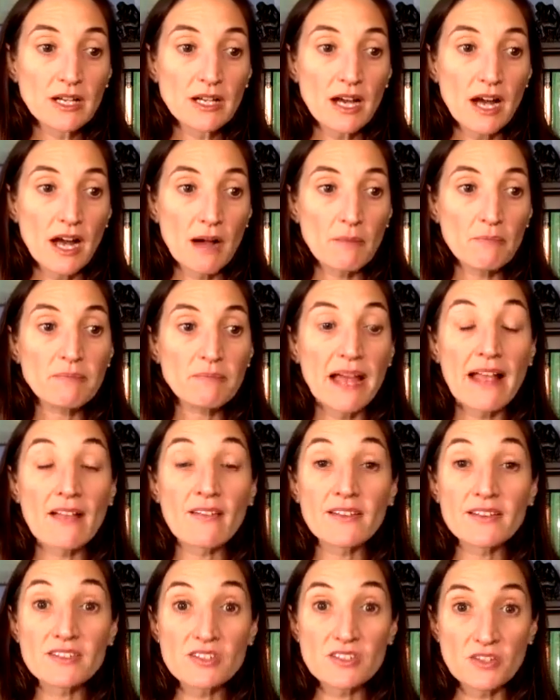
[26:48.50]
um,
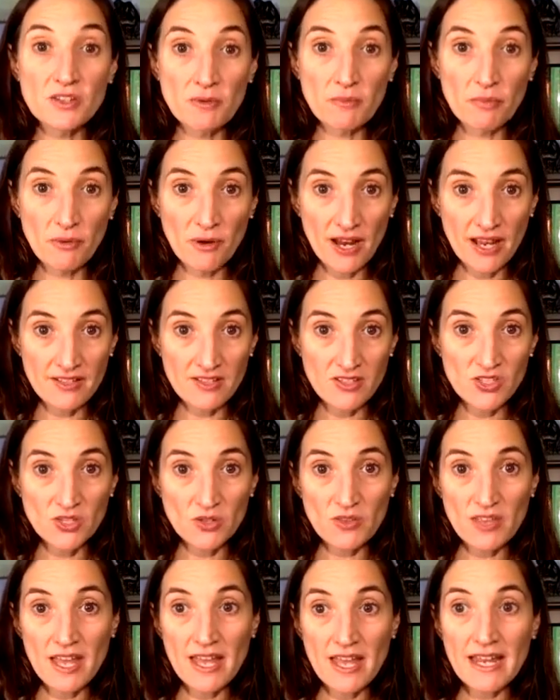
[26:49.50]
balance their brain
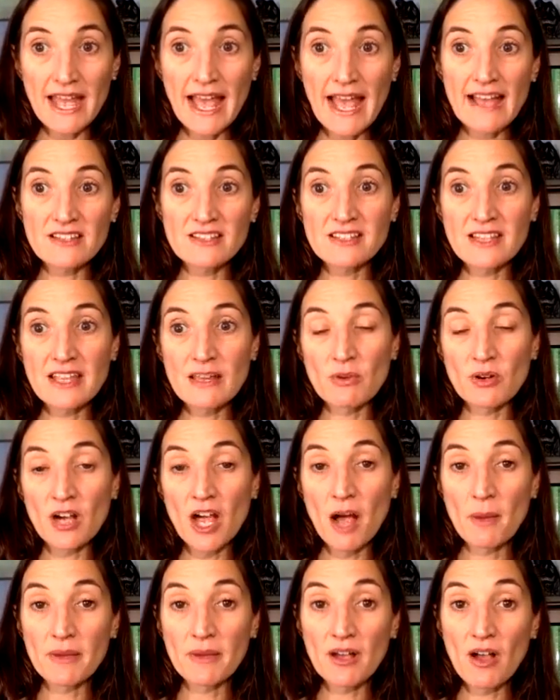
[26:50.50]
so that as they were
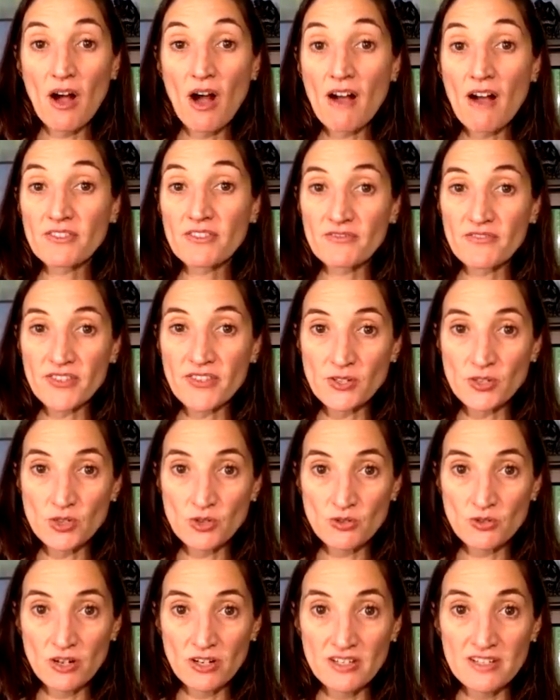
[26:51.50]
coming off of
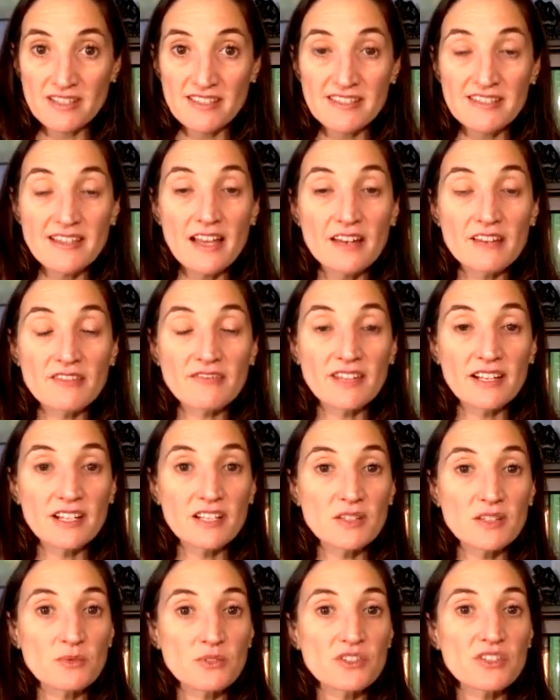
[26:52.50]
these drugs, the side
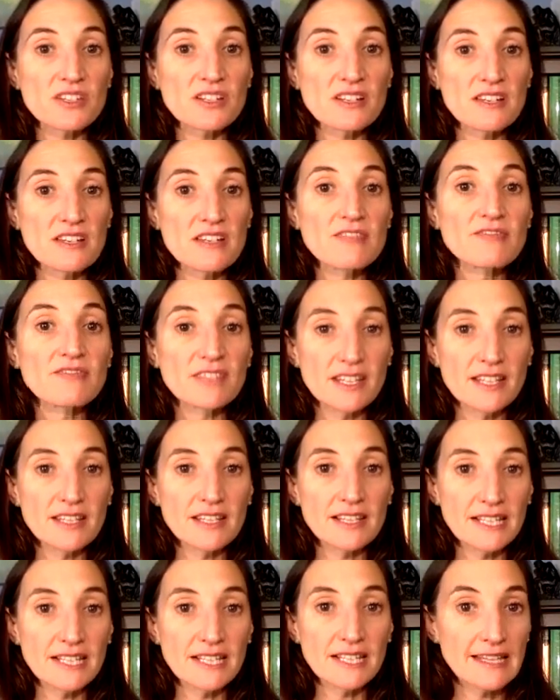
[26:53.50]
effects were
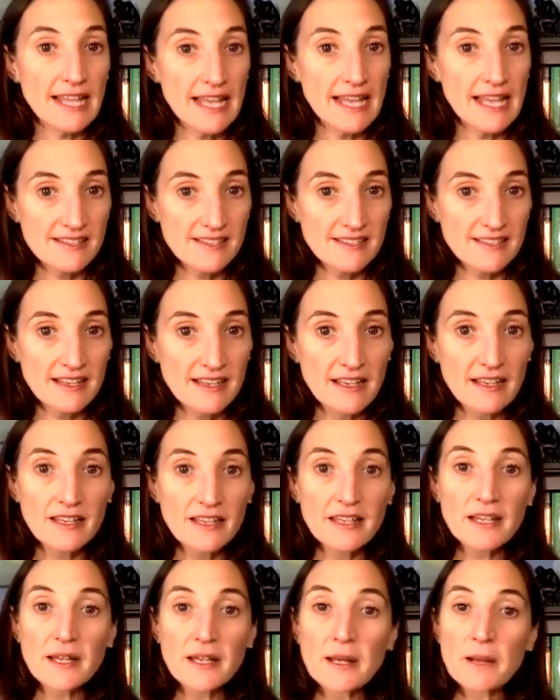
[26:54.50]
significantly less.
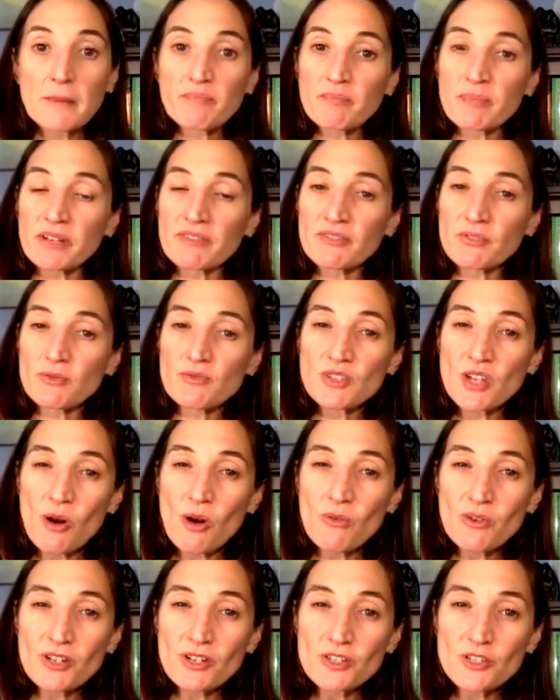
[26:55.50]
But if you
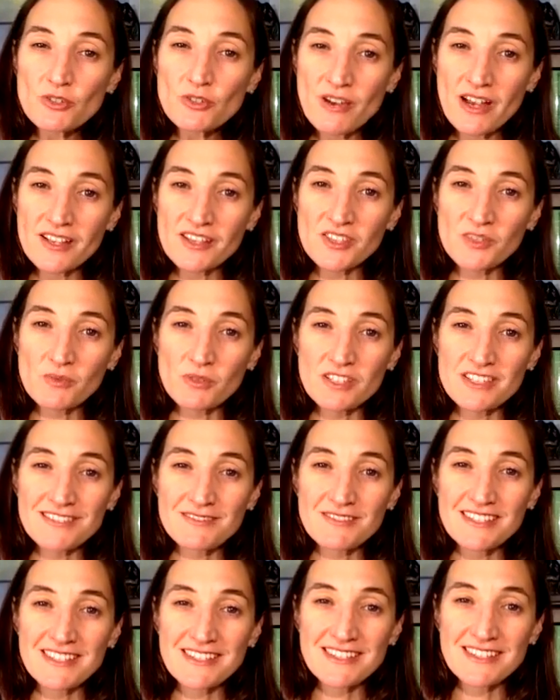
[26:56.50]
don't address
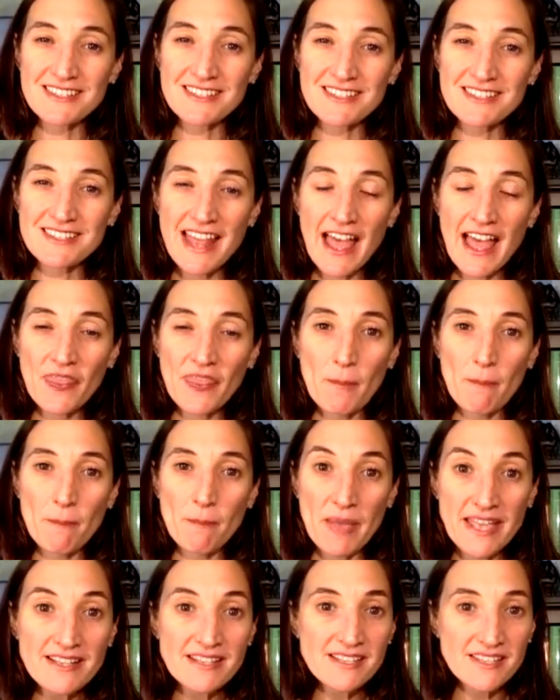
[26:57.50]
what's at
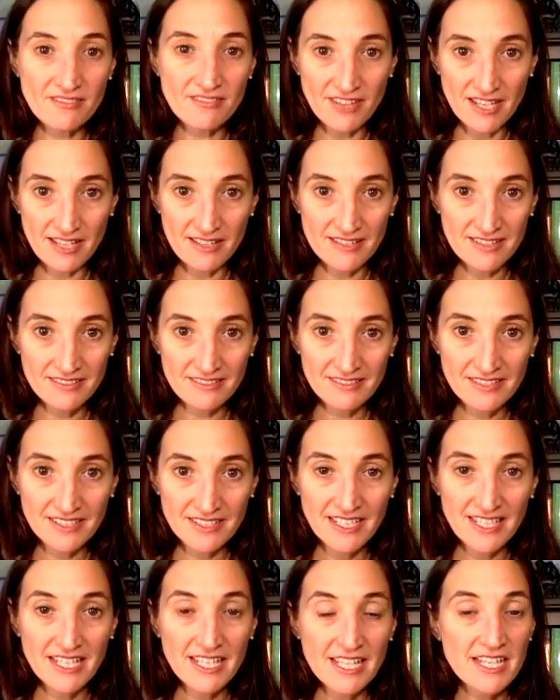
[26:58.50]
the base of it,
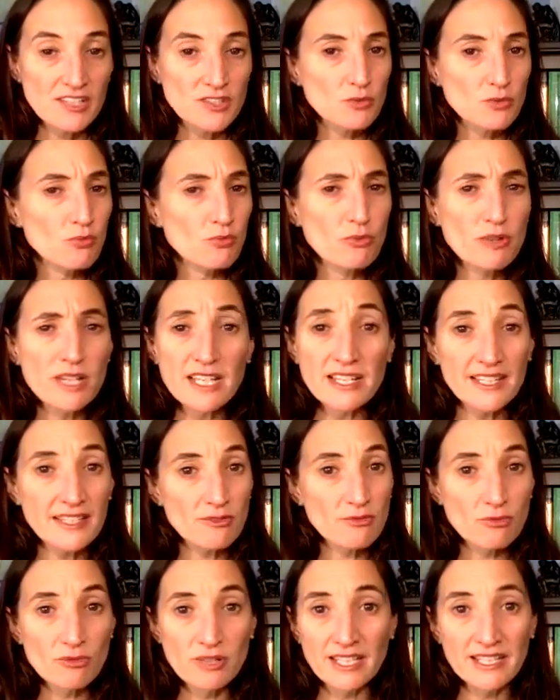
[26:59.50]
it's
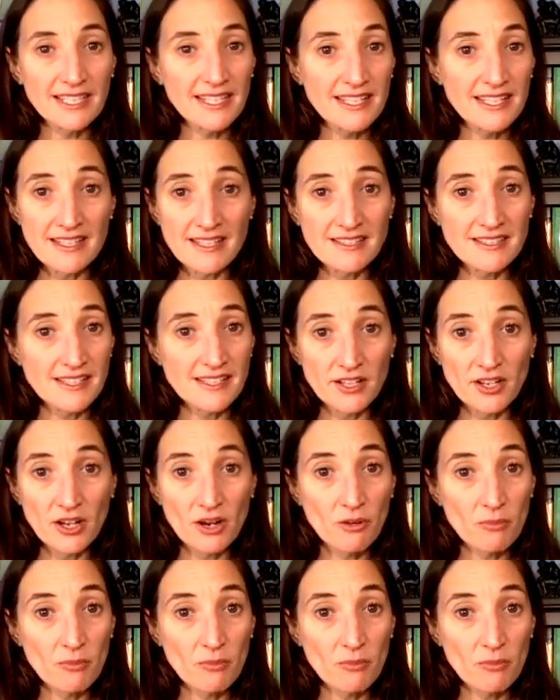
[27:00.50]
really, really easy to go